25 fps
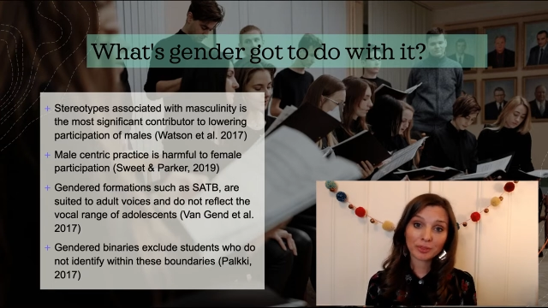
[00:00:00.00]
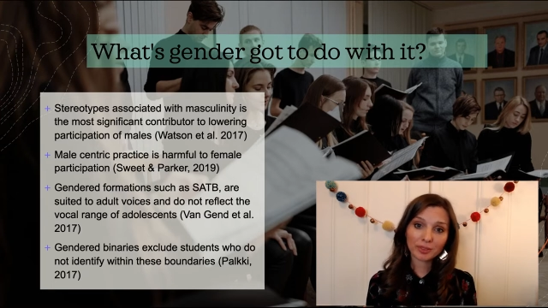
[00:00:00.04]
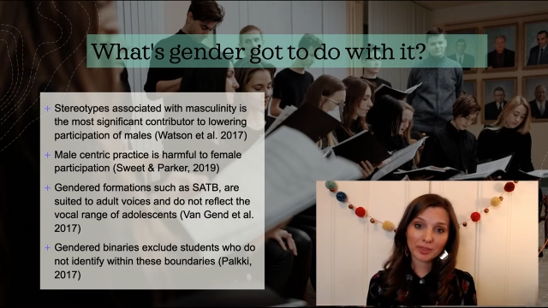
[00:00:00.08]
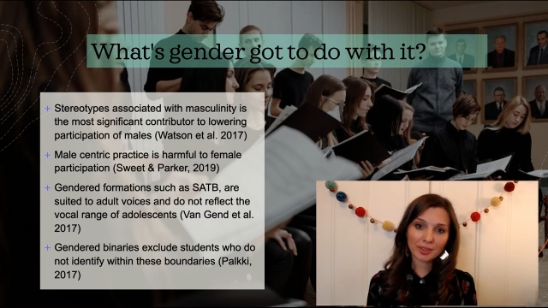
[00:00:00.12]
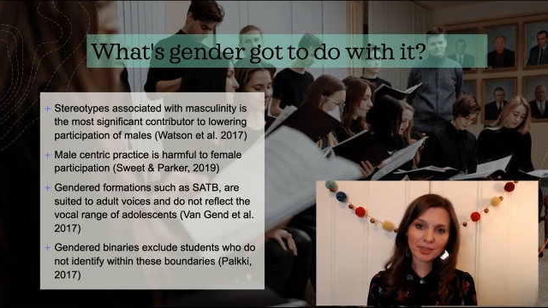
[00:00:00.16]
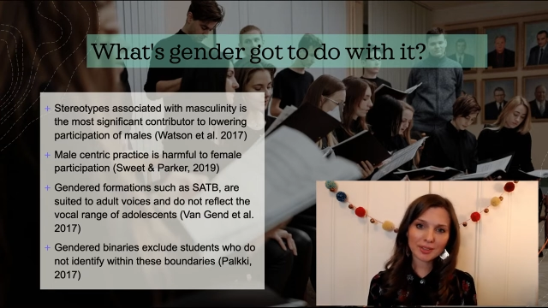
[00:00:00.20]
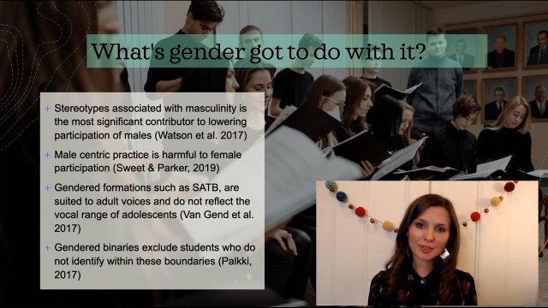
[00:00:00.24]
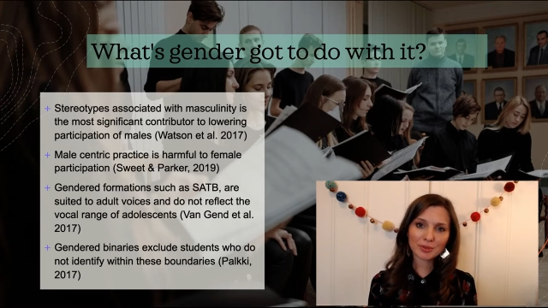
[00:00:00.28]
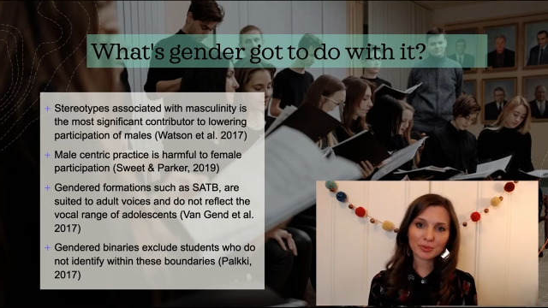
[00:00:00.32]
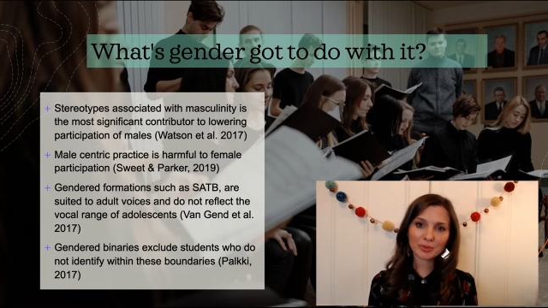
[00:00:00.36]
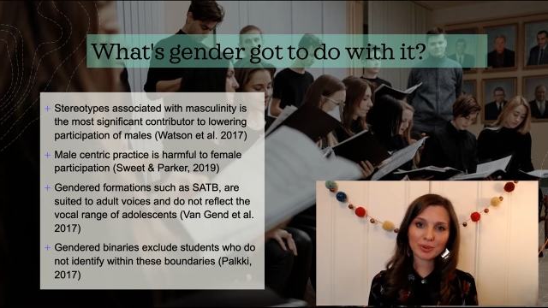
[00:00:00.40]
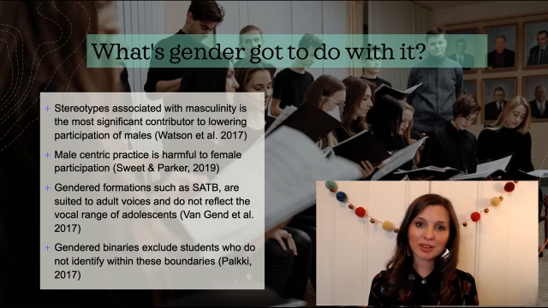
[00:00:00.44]

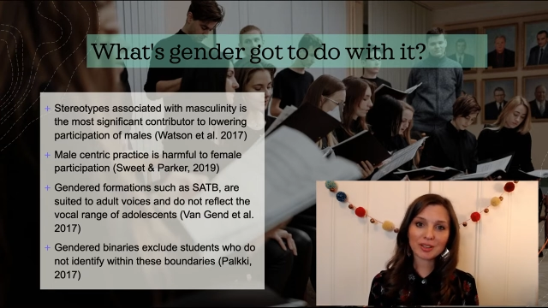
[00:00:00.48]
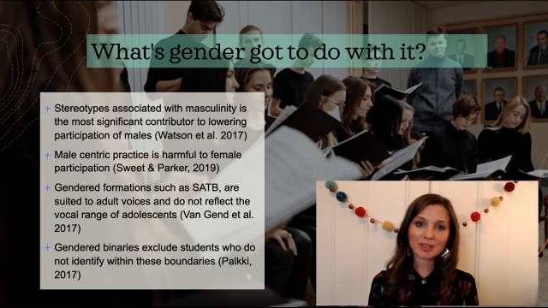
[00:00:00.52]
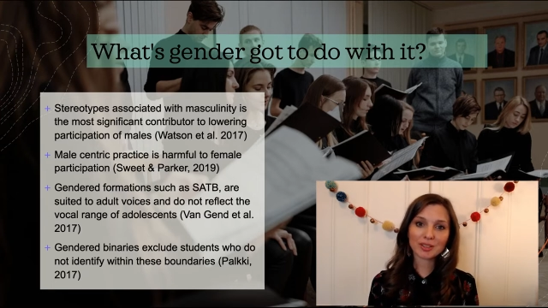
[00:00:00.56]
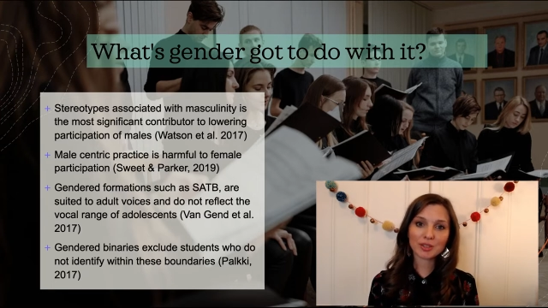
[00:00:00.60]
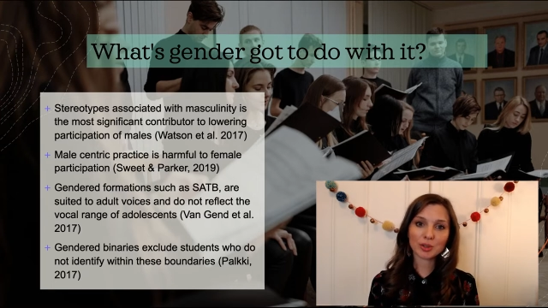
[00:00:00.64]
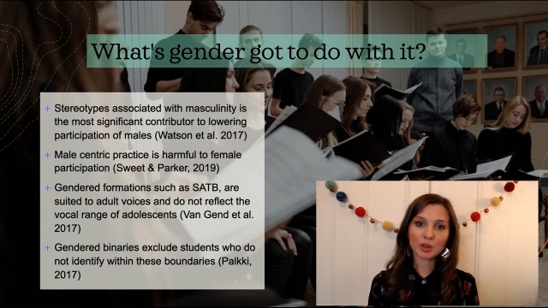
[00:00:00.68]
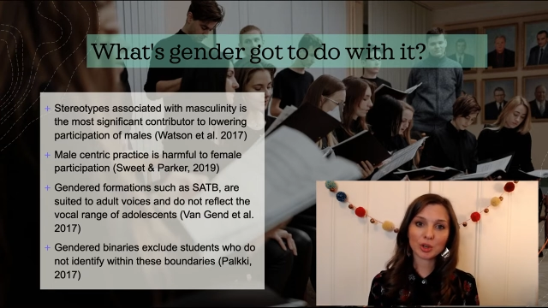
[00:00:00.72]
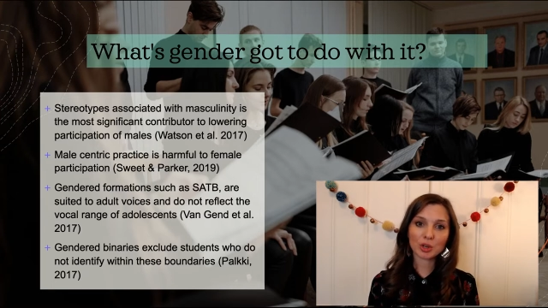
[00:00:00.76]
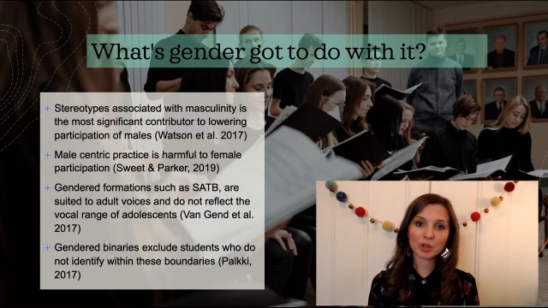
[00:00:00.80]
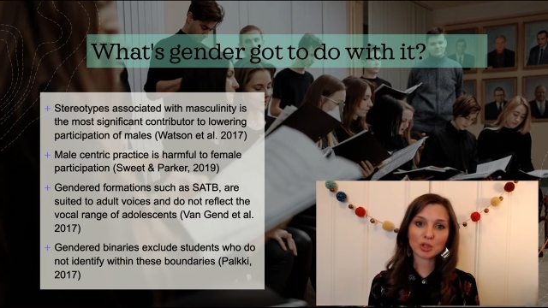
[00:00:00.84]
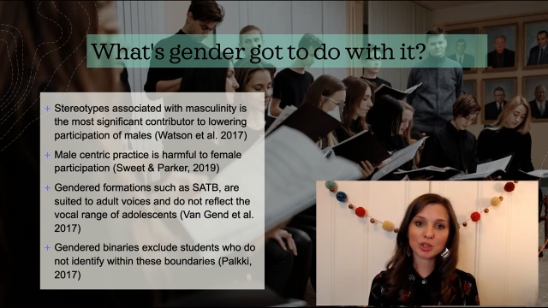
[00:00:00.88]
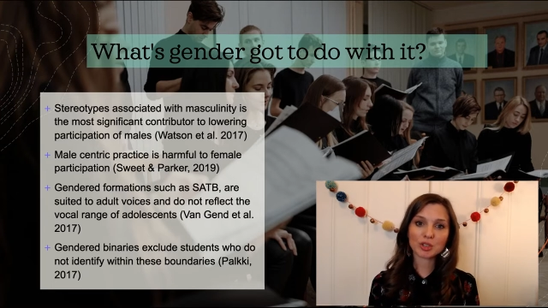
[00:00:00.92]
This
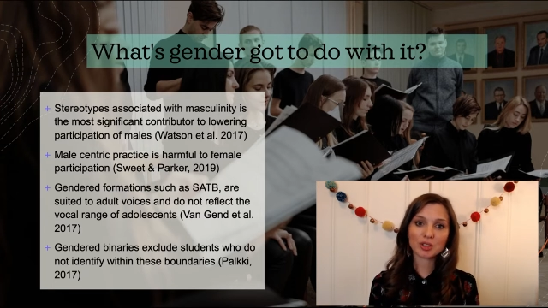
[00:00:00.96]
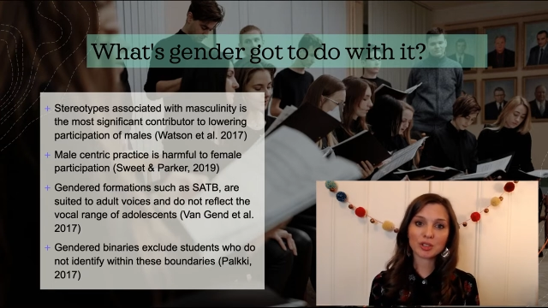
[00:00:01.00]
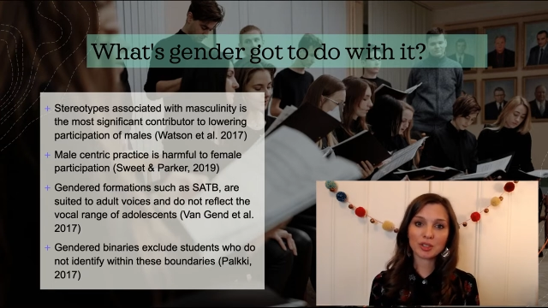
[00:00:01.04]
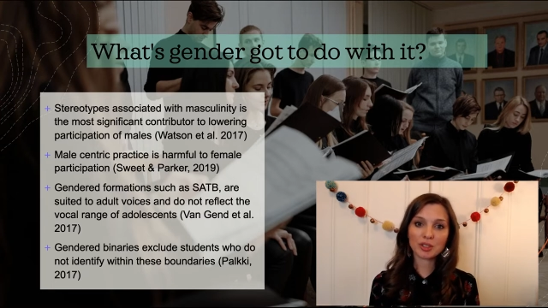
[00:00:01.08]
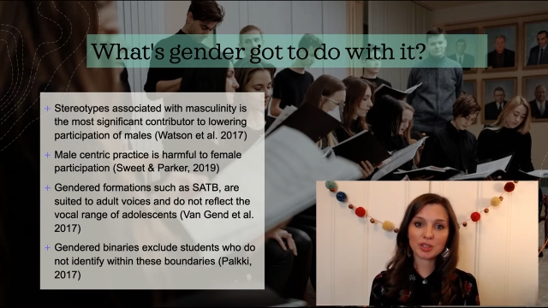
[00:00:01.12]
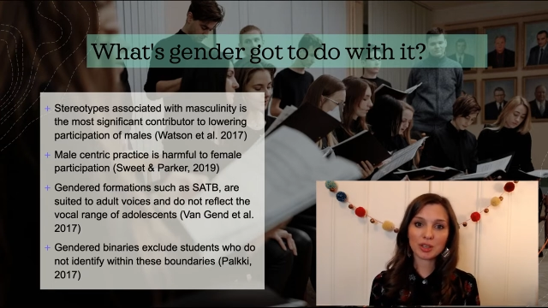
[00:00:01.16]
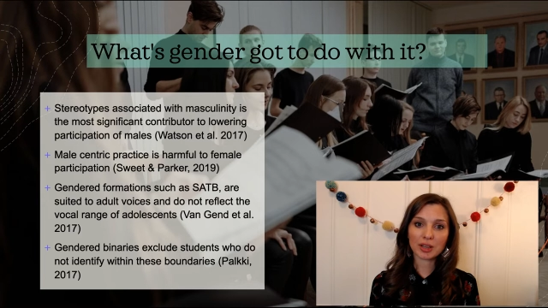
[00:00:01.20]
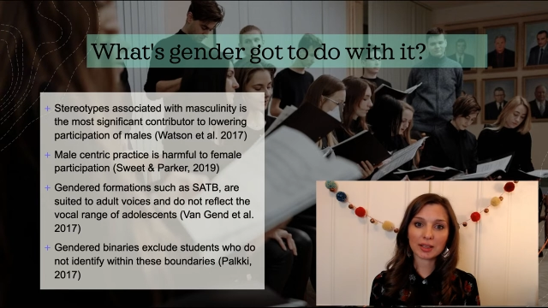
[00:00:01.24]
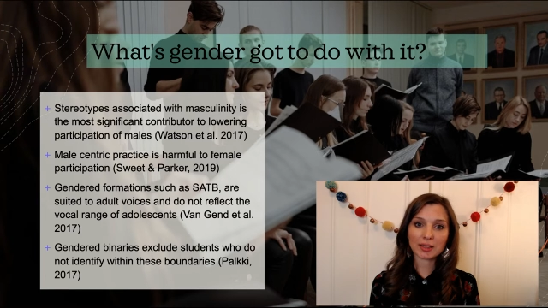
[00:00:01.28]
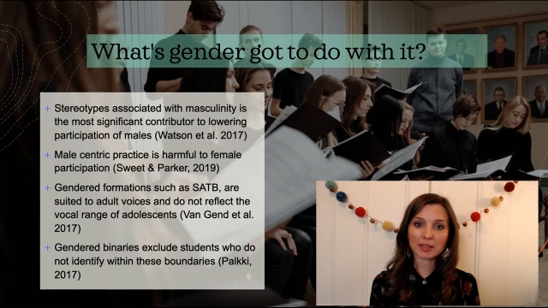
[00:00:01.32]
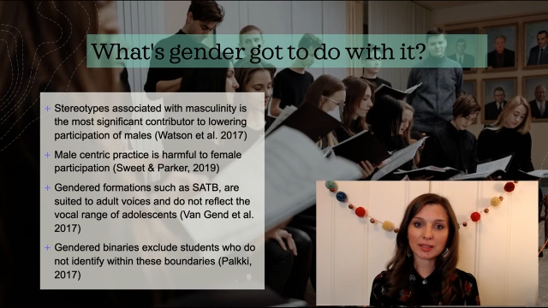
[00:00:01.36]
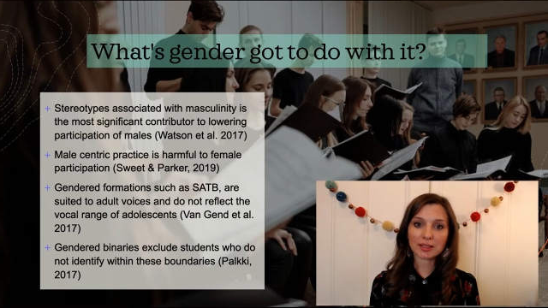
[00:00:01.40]
research
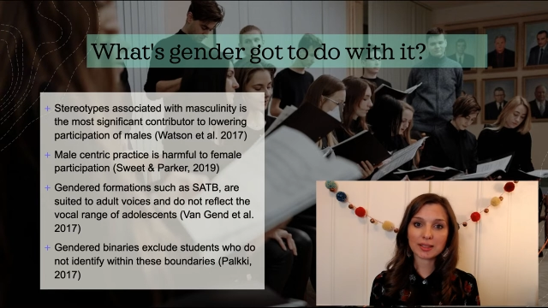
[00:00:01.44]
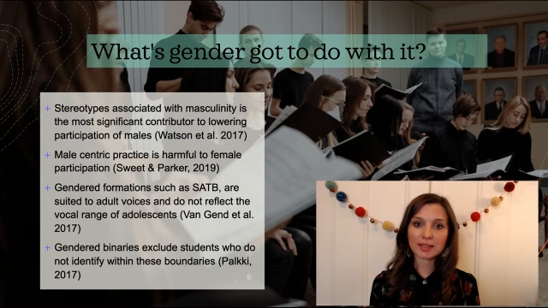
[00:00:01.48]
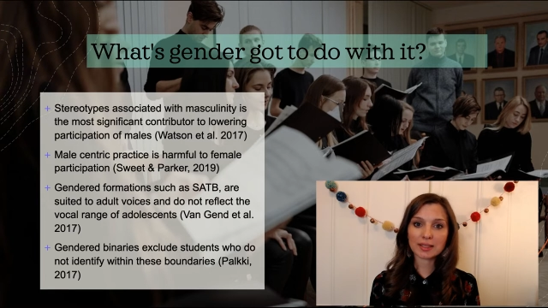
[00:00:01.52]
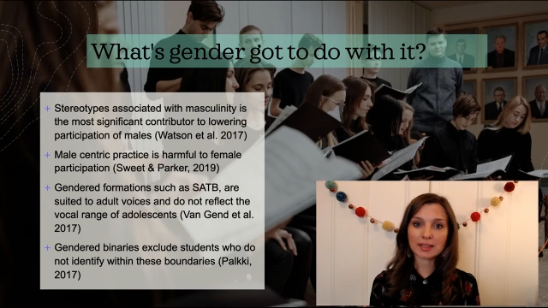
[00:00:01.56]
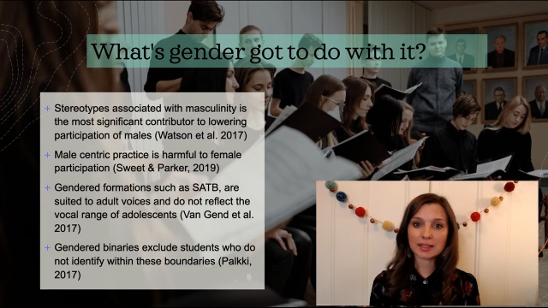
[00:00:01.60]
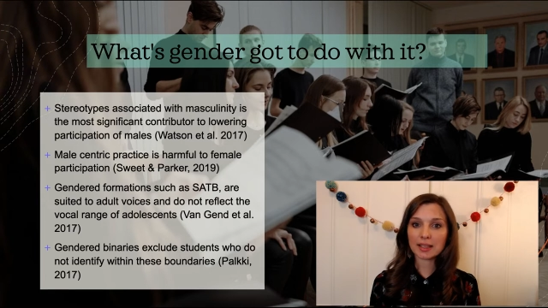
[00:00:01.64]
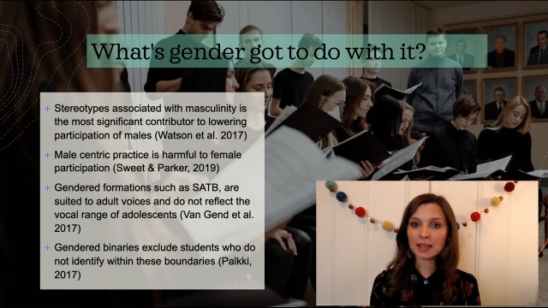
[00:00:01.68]
suggests